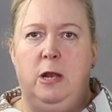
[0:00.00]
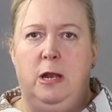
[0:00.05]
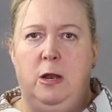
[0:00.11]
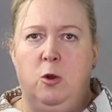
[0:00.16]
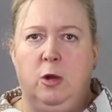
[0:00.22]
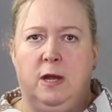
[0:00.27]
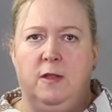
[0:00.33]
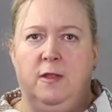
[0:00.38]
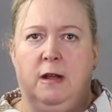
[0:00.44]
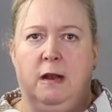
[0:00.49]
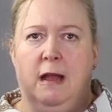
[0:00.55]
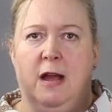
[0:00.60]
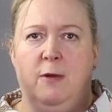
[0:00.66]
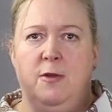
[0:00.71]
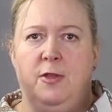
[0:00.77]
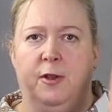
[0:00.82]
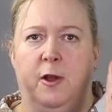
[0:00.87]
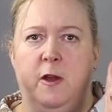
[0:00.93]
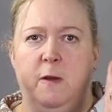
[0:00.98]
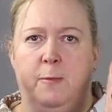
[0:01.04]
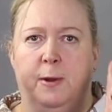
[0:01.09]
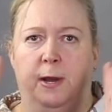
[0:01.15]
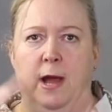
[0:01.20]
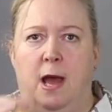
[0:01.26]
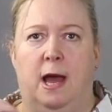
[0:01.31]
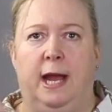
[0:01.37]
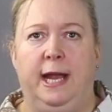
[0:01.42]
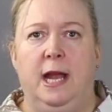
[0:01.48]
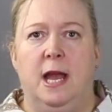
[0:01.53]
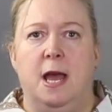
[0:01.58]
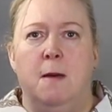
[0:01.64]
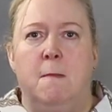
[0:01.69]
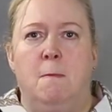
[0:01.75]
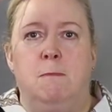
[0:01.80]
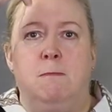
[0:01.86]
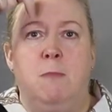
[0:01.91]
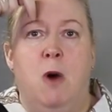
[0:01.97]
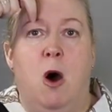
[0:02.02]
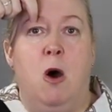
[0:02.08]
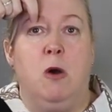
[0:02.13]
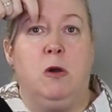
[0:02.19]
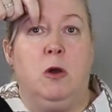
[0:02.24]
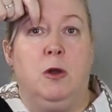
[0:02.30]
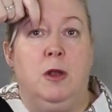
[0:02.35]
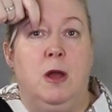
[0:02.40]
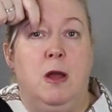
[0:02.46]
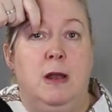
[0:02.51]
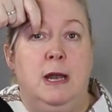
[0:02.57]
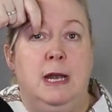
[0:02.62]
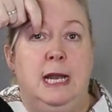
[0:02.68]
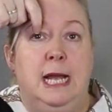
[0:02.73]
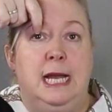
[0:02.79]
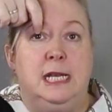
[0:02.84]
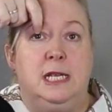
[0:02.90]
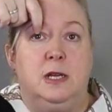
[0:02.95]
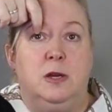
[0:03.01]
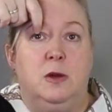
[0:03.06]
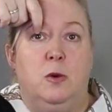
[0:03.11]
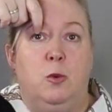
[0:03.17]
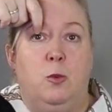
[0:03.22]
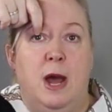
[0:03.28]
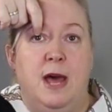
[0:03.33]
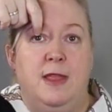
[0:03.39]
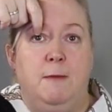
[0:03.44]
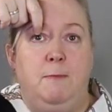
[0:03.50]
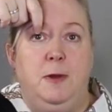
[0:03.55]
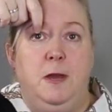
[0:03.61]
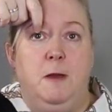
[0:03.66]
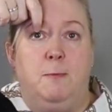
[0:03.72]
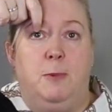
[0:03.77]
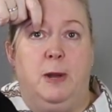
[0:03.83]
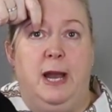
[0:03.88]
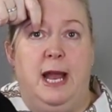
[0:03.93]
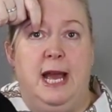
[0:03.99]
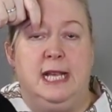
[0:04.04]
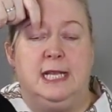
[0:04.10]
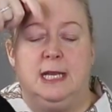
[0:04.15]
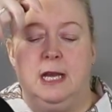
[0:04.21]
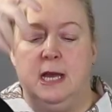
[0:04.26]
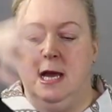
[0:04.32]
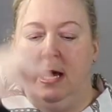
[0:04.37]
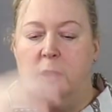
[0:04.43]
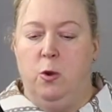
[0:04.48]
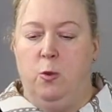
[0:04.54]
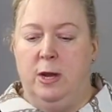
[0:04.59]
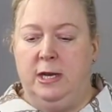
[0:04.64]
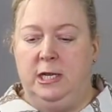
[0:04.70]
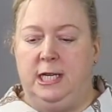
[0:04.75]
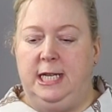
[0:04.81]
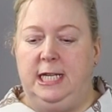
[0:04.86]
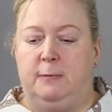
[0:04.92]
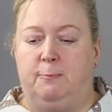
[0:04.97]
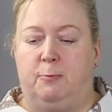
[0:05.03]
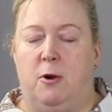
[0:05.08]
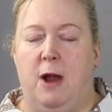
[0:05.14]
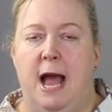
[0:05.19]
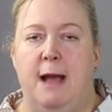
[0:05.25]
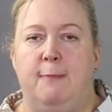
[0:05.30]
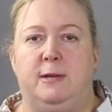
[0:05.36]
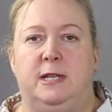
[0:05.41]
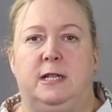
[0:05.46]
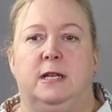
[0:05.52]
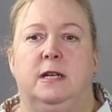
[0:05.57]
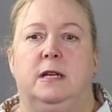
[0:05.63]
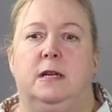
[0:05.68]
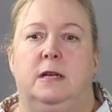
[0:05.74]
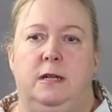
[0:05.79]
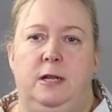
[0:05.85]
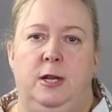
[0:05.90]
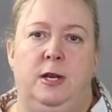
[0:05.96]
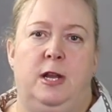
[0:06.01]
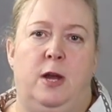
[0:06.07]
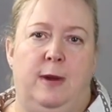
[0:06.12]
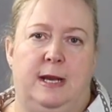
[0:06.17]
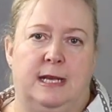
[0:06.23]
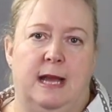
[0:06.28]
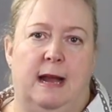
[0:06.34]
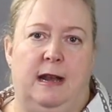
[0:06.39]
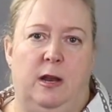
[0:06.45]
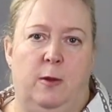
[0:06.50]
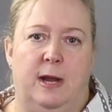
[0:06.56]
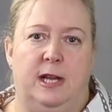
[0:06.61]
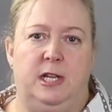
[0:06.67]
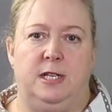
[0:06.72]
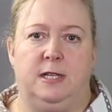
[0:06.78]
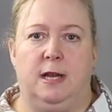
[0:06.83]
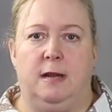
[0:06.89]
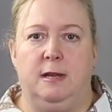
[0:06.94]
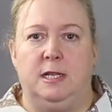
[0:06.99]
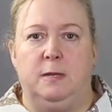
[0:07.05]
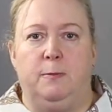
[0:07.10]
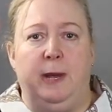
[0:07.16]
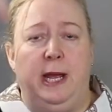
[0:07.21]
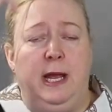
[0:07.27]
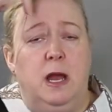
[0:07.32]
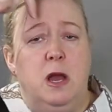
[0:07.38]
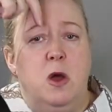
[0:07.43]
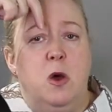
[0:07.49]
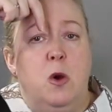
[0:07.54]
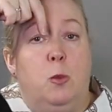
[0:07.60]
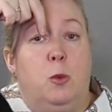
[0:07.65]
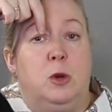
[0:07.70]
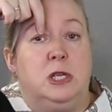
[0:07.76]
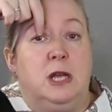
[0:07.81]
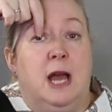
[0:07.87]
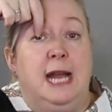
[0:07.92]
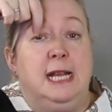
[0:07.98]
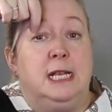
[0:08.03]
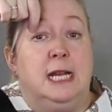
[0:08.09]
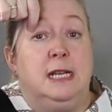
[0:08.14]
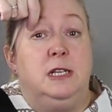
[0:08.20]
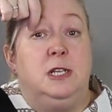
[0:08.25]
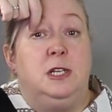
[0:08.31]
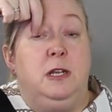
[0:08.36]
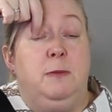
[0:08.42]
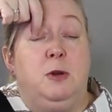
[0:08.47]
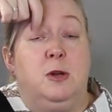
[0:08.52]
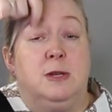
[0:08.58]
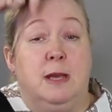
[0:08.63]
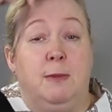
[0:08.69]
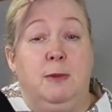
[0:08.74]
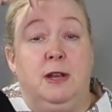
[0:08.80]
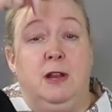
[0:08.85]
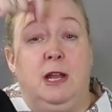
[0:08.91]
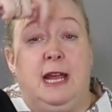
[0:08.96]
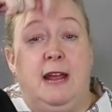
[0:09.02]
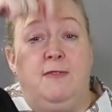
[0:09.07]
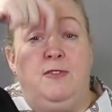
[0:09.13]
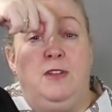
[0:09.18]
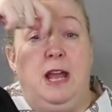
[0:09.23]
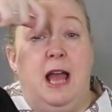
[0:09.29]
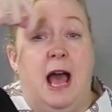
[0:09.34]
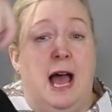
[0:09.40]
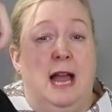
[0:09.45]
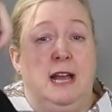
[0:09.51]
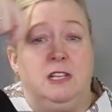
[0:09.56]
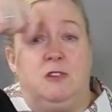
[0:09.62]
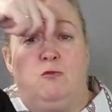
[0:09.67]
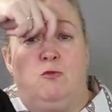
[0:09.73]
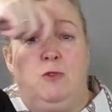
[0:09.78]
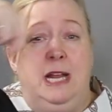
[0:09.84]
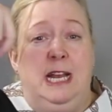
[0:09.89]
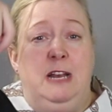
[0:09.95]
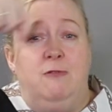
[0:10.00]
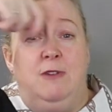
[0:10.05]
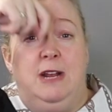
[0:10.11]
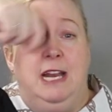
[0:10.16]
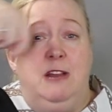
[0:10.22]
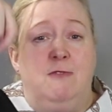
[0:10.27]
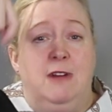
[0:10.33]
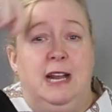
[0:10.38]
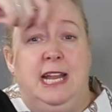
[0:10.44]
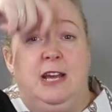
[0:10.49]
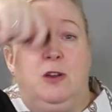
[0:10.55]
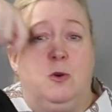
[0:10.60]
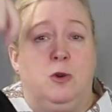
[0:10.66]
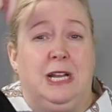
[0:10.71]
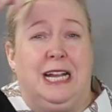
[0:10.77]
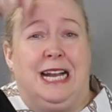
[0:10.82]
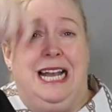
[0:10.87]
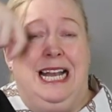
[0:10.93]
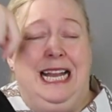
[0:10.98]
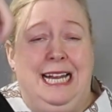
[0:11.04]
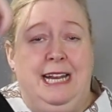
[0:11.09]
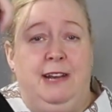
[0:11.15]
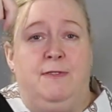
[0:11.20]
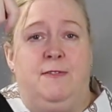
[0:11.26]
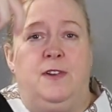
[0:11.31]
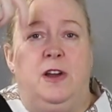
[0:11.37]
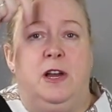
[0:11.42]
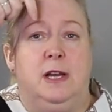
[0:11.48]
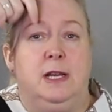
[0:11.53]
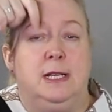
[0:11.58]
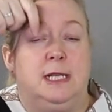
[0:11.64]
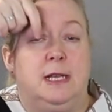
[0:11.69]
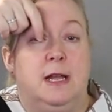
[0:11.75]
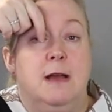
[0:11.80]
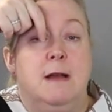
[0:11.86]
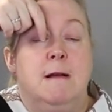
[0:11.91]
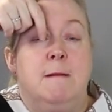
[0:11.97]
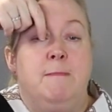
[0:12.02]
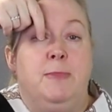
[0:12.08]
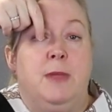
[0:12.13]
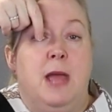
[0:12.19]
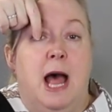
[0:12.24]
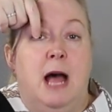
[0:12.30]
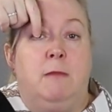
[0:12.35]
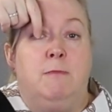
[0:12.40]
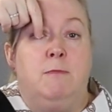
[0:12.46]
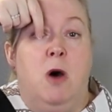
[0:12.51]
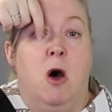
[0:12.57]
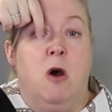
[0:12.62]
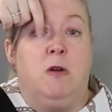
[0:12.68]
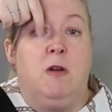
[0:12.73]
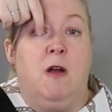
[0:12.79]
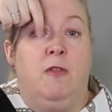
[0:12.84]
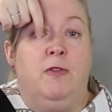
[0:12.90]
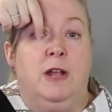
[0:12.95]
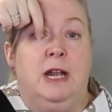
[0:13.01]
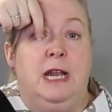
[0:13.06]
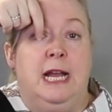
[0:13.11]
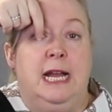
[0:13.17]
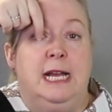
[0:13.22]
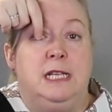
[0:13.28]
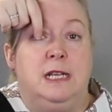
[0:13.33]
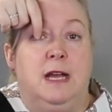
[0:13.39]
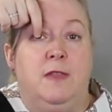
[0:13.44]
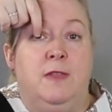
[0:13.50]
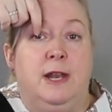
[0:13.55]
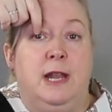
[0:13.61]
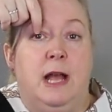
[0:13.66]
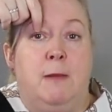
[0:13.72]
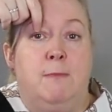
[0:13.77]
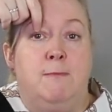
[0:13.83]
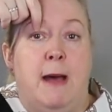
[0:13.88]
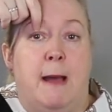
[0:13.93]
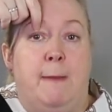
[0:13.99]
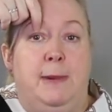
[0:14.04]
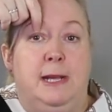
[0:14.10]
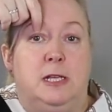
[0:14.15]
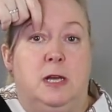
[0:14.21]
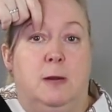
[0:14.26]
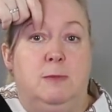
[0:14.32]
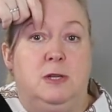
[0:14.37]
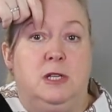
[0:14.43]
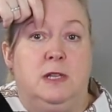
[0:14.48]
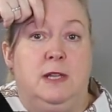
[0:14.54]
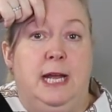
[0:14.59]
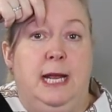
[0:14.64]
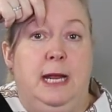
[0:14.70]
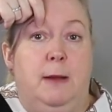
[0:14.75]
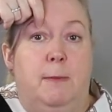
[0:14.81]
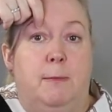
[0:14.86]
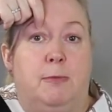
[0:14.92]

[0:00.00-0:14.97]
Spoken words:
look at the client with an open eye, mark on her lid where the pupil is. When she's prepped, you know exactly where she's going to be. What I tend to do, because I'm going to give the eyes a really good clean first, I'll mark on the lid and then I'll map it up to the